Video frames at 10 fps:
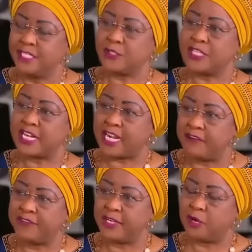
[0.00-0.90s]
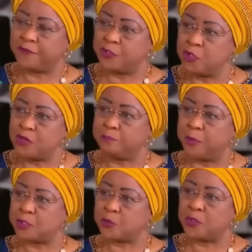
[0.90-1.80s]
to the recovery of Europe
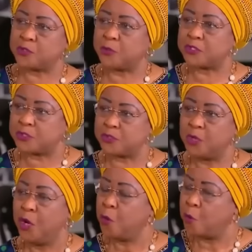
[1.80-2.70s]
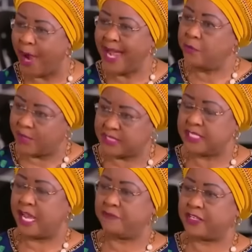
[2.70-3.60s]
post-World War II, why
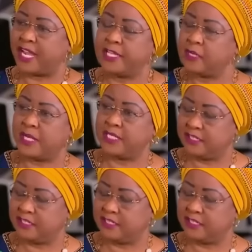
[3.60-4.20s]
wasn't Africa equally